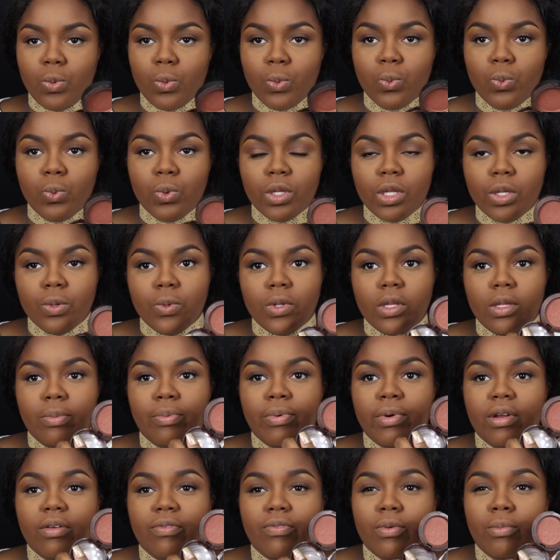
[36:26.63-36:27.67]
Really, really
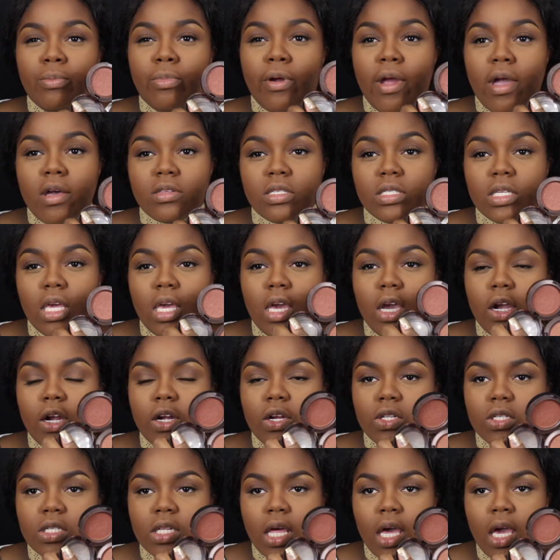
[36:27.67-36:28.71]
pretty for brown skin
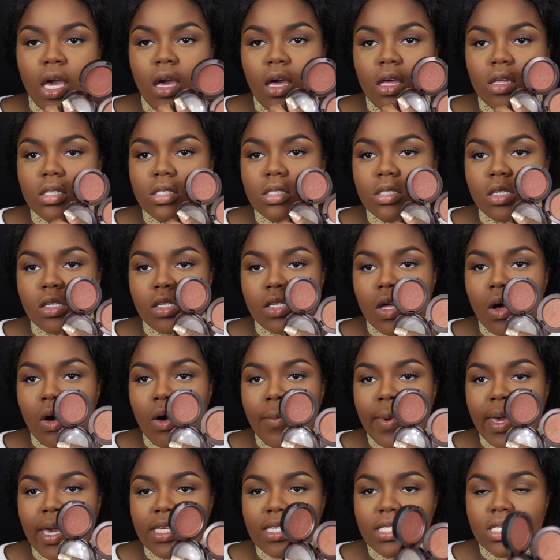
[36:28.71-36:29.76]
girls. Like, so
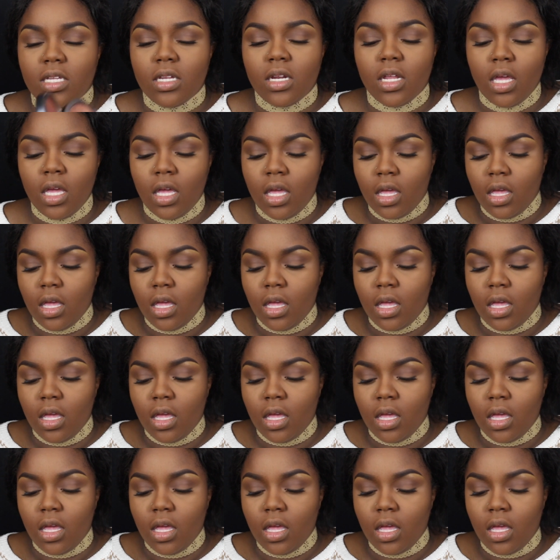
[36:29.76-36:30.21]
amazing.